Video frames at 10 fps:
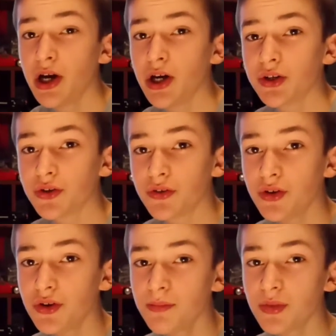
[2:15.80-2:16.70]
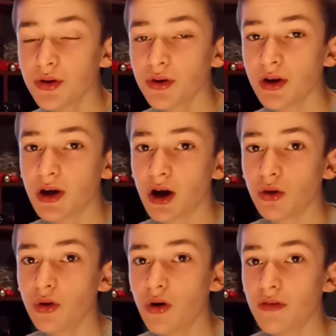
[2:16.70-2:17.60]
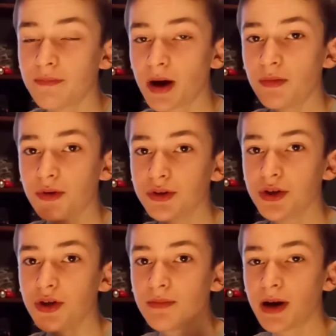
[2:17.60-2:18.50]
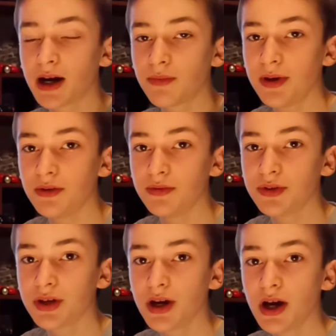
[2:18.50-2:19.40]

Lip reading: So if you put a lot of power to your back wheels,